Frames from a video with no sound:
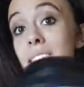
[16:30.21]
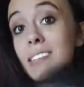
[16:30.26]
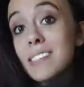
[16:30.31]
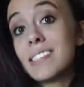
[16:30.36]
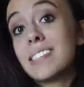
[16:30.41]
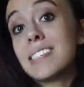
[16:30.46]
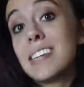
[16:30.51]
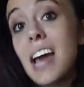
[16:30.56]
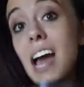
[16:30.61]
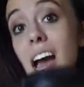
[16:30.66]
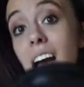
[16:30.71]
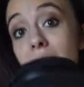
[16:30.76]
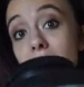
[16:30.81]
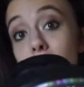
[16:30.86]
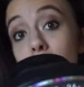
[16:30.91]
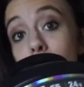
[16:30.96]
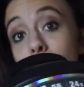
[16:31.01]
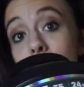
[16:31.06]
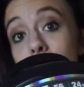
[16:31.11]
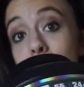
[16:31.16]
this
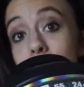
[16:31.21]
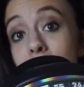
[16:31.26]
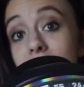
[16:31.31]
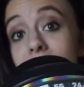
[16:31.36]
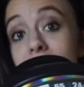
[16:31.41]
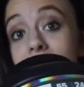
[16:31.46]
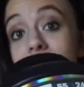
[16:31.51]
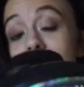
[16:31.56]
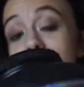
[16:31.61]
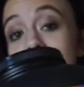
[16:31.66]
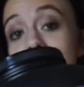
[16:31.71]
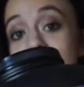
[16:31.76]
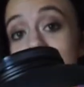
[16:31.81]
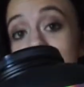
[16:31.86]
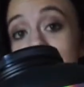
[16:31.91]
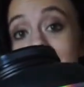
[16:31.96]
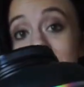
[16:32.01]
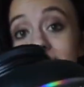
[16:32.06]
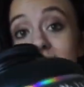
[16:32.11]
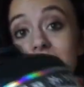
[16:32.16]
tub because